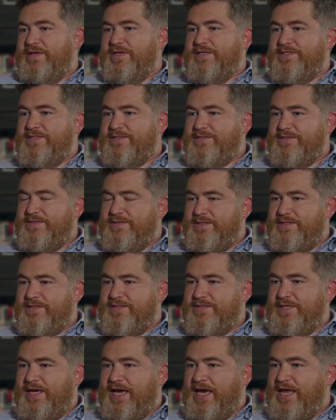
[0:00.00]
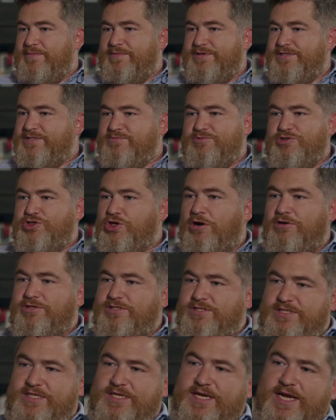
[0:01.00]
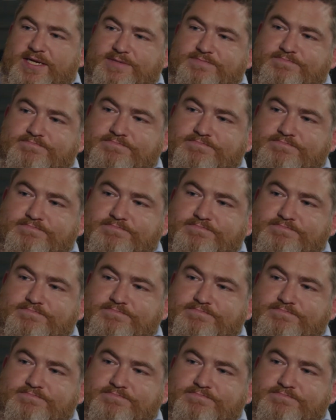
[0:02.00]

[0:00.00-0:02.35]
these cannabis charges to date?